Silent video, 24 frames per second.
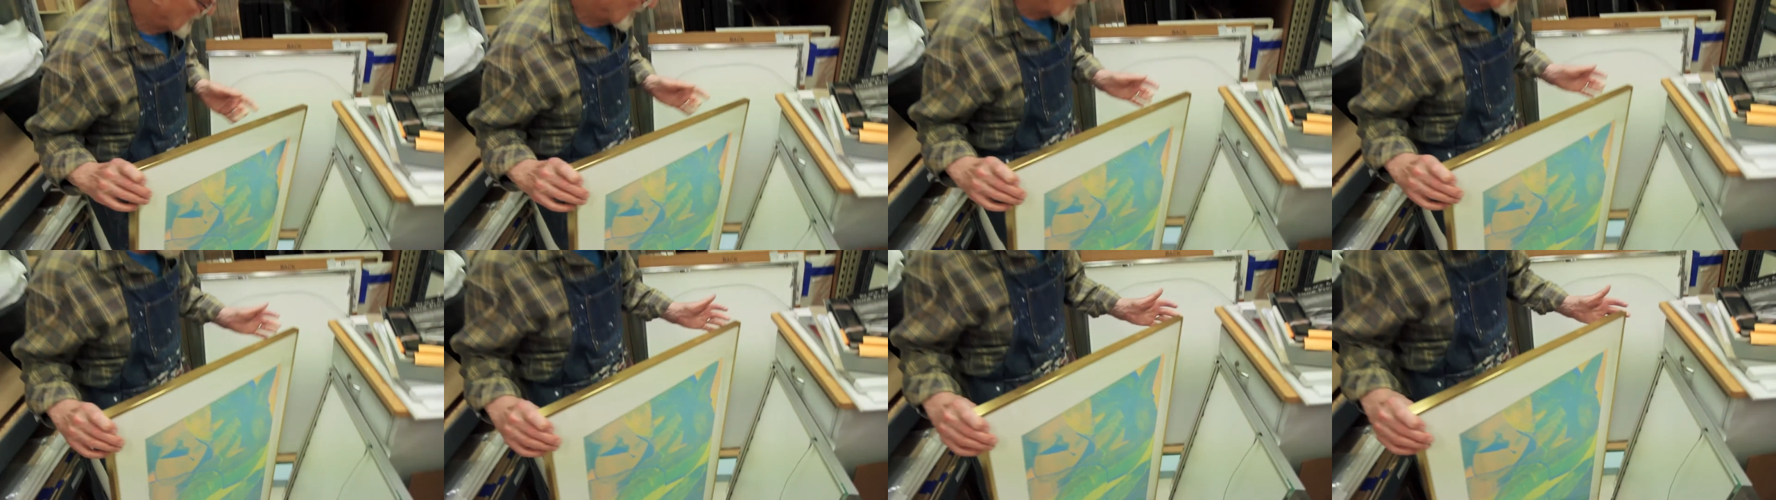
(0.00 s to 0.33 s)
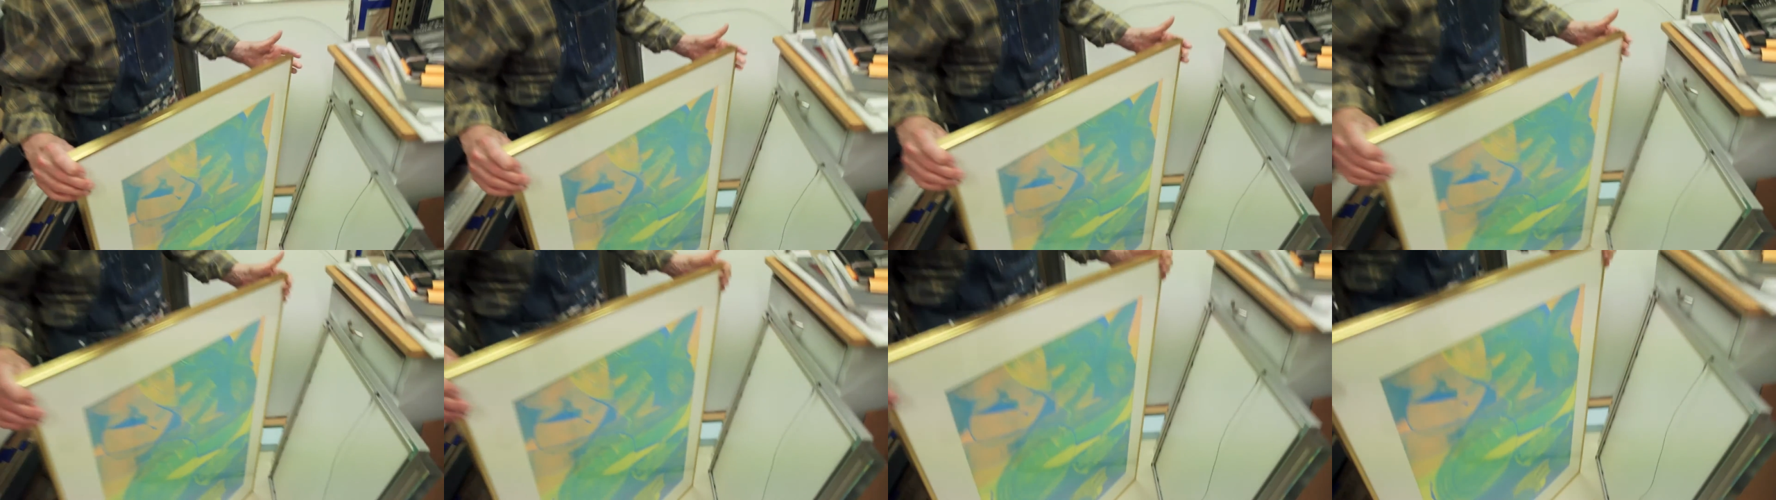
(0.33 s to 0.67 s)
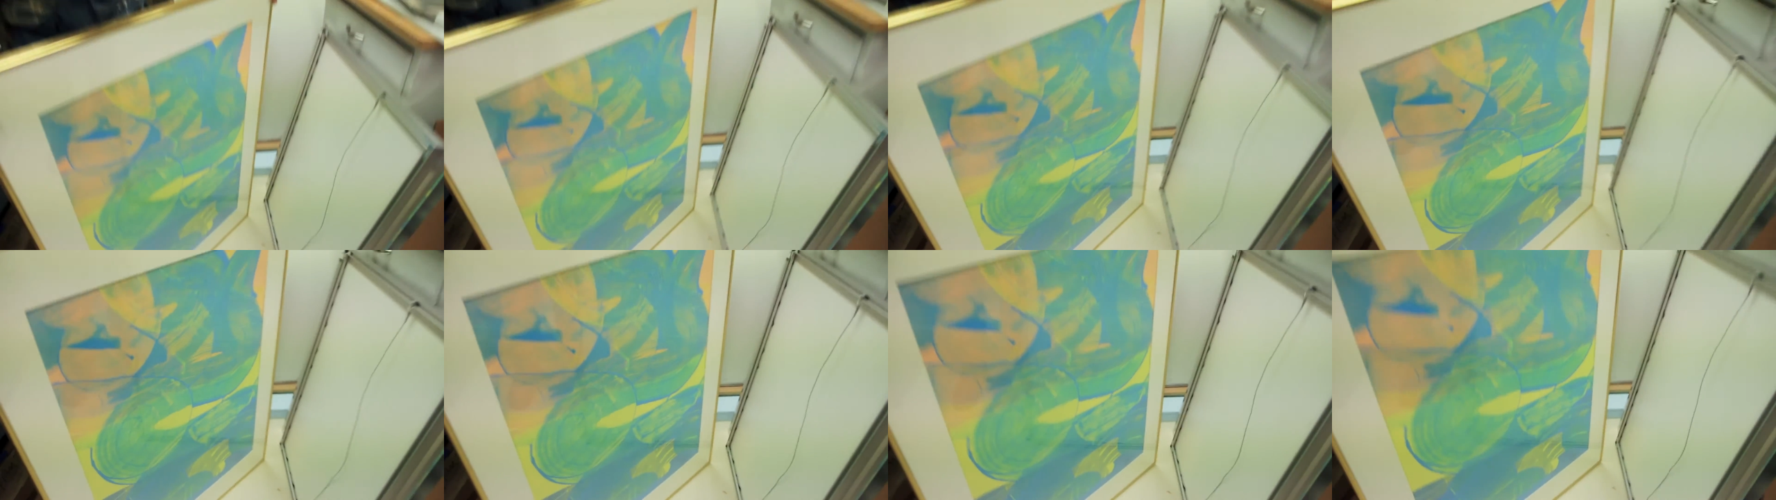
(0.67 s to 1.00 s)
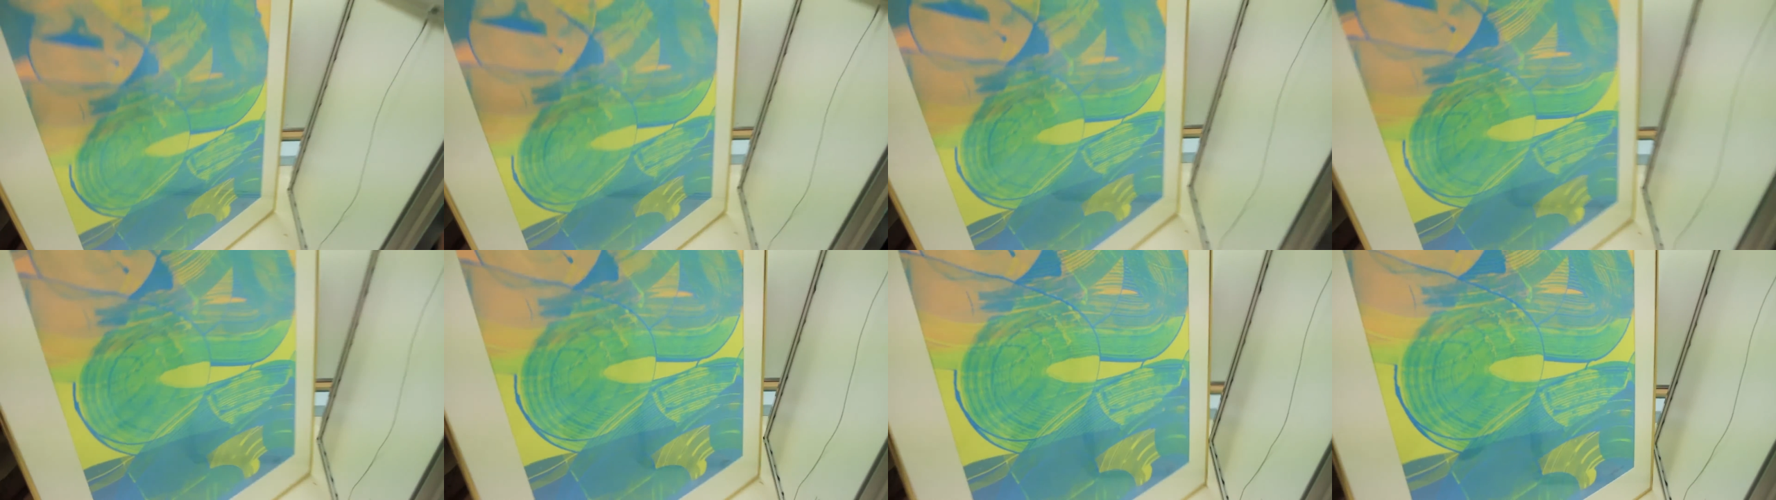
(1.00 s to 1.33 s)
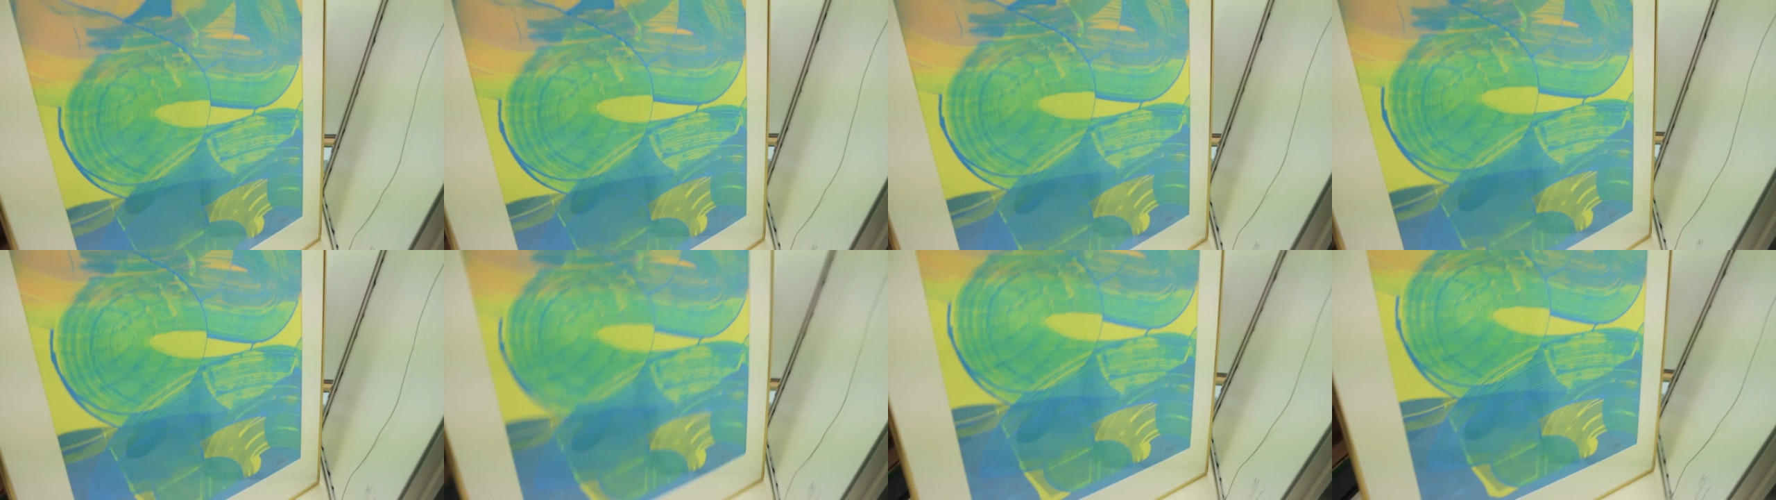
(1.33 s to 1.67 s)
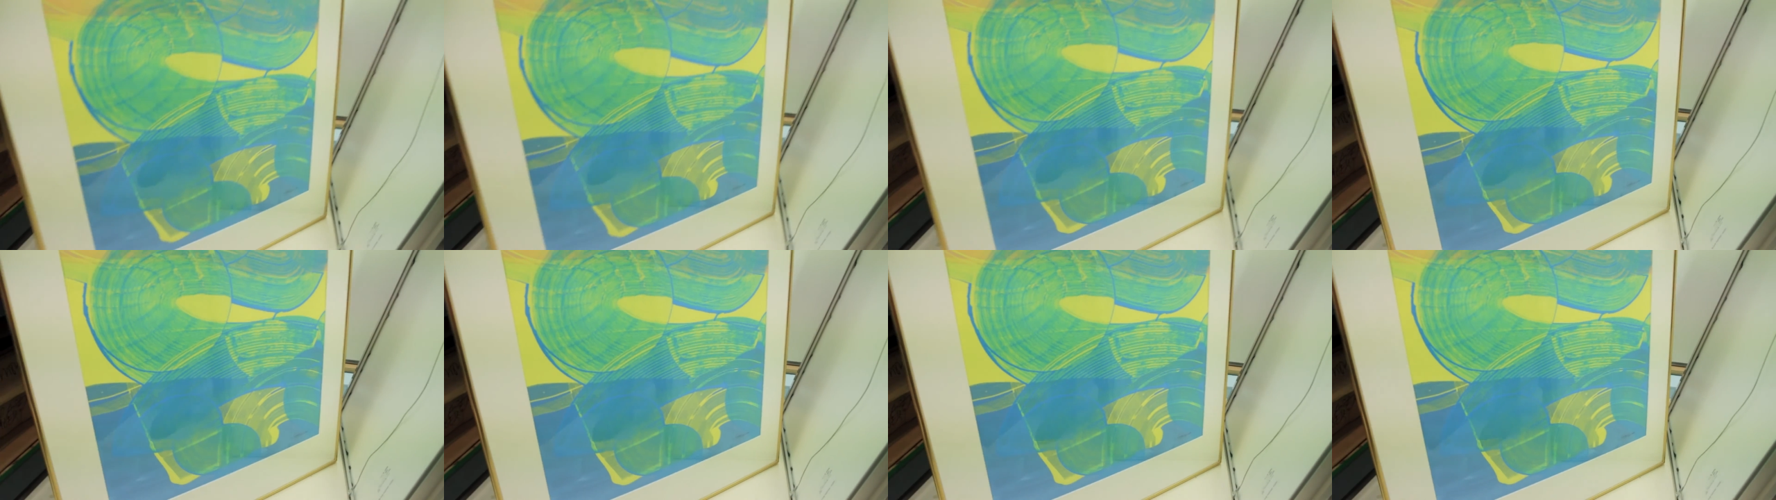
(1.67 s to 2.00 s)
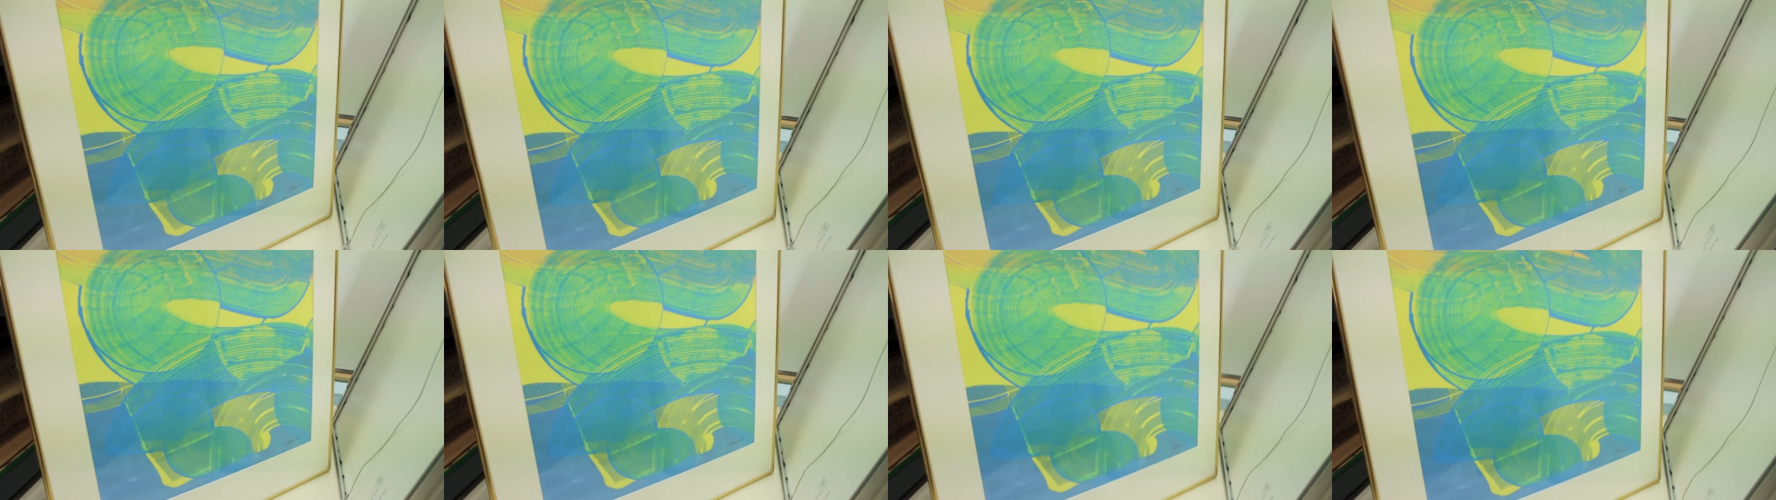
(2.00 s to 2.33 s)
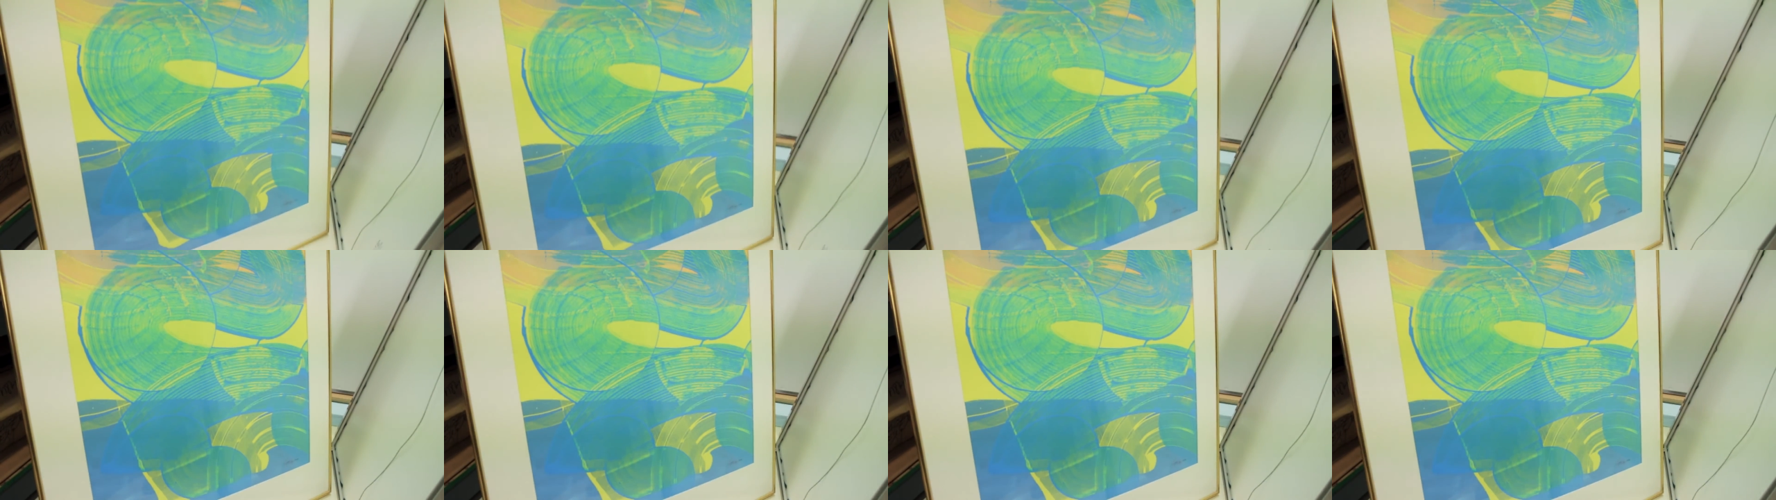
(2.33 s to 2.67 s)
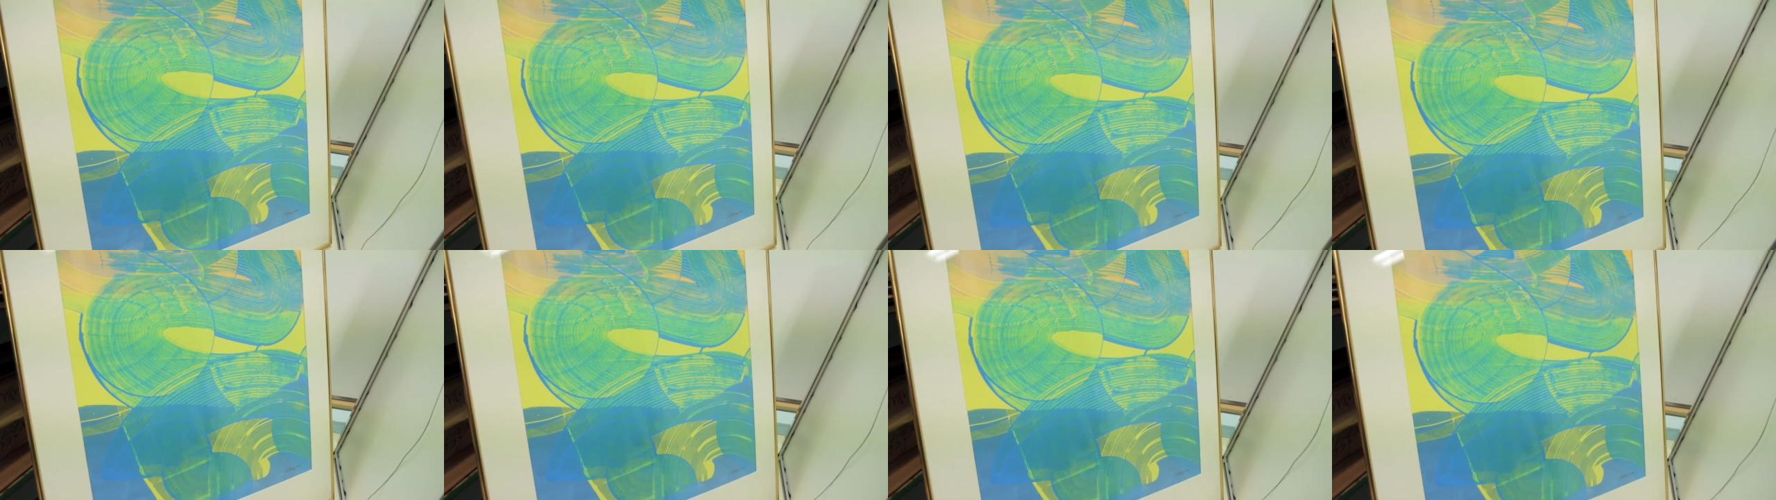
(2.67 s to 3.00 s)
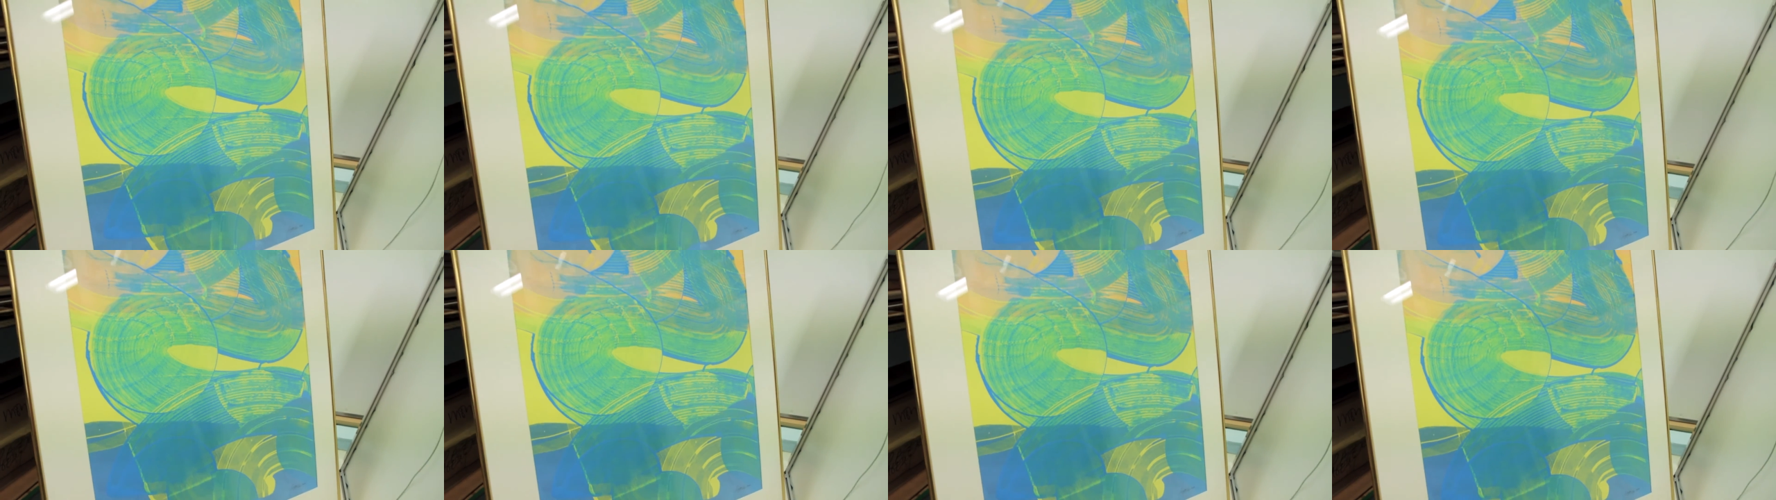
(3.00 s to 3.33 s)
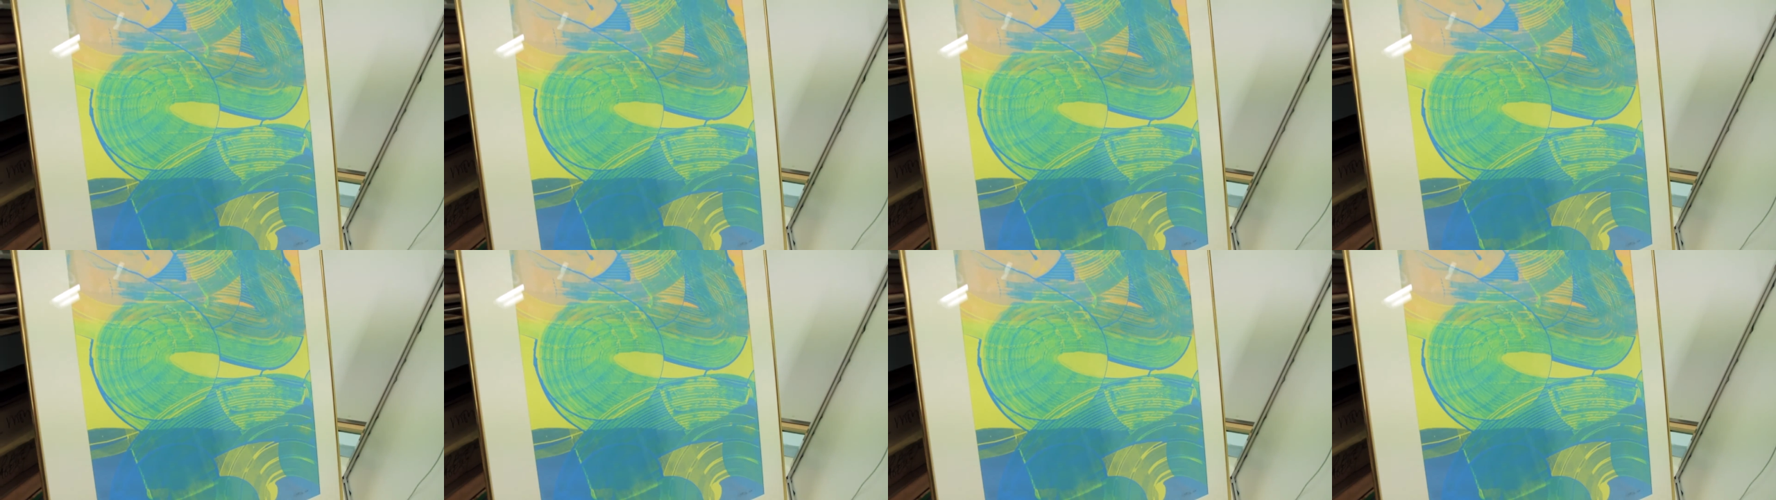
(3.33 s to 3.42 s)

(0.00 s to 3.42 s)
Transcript: Nobody's mouth can be seen.